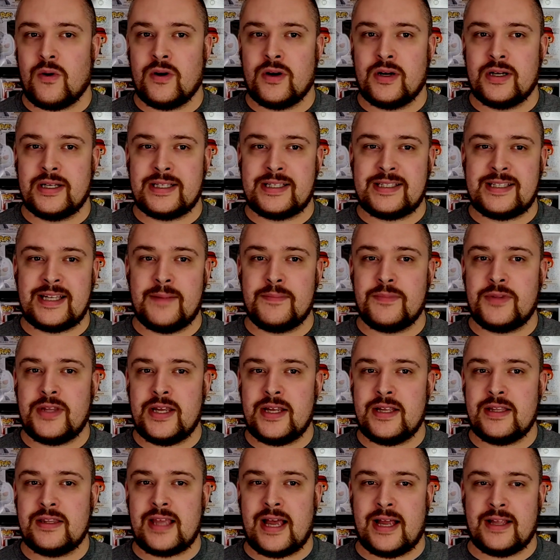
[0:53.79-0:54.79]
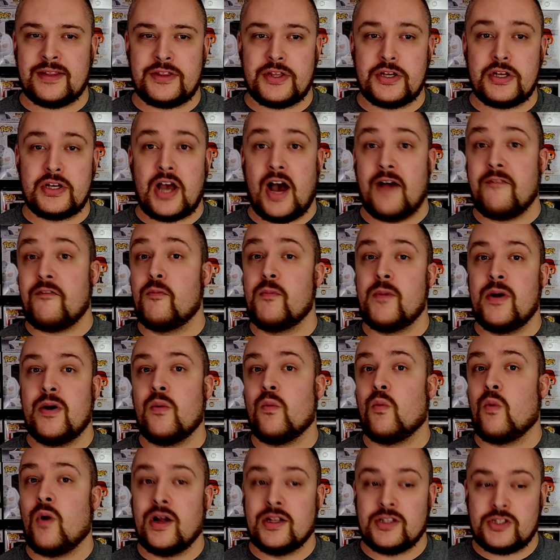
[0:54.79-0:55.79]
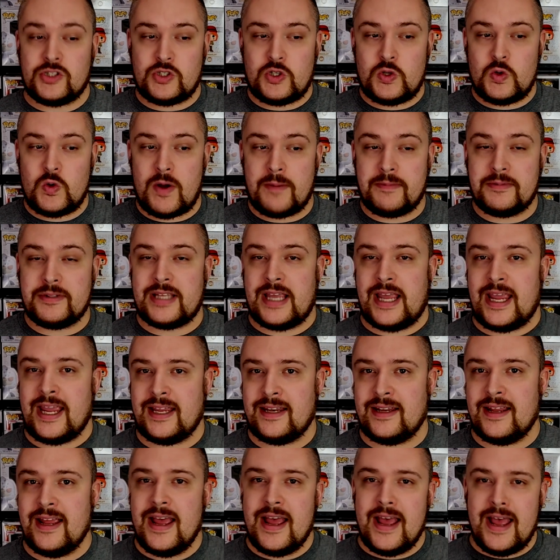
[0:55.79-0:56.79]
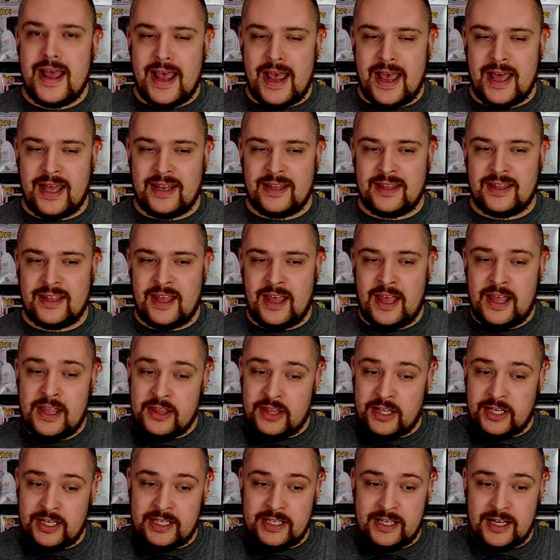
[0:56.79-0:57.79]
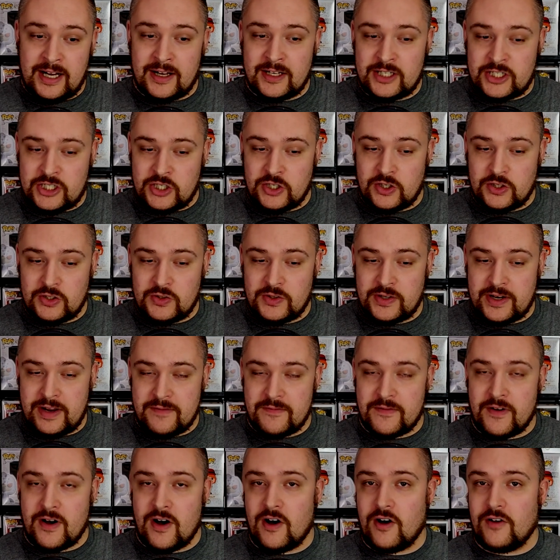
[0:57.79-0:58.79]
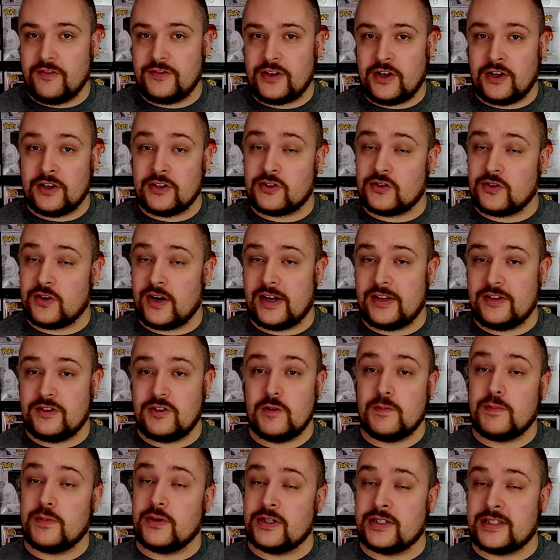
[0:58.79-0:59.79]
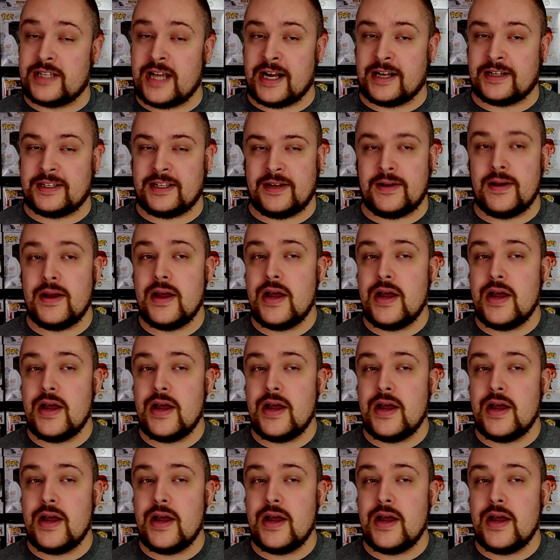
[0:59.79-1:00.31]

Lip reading: or something that the government wants to obtain, and the young children involved are trying to protect